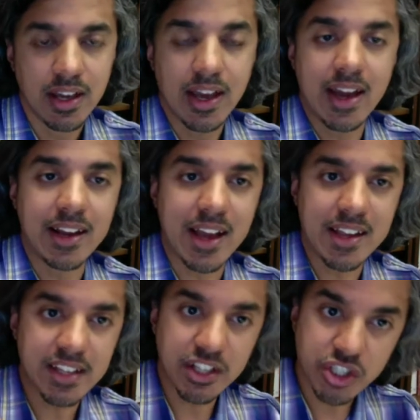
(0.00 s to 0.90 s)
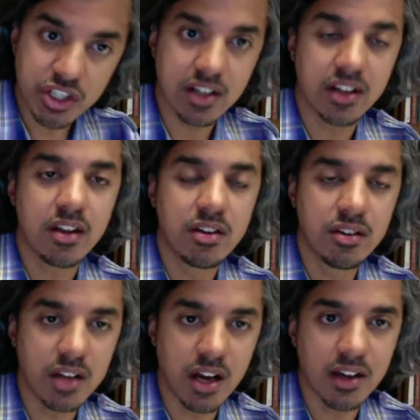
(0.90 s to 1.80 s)
and as a Shia
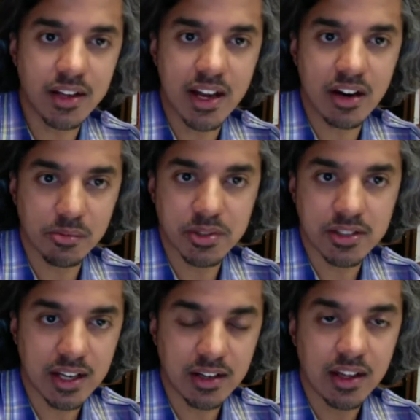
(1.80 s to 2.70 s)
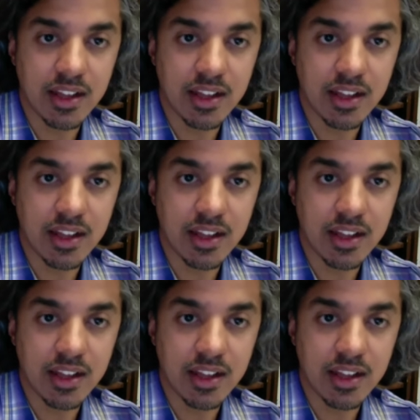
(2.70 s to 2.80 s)
non-Arab state,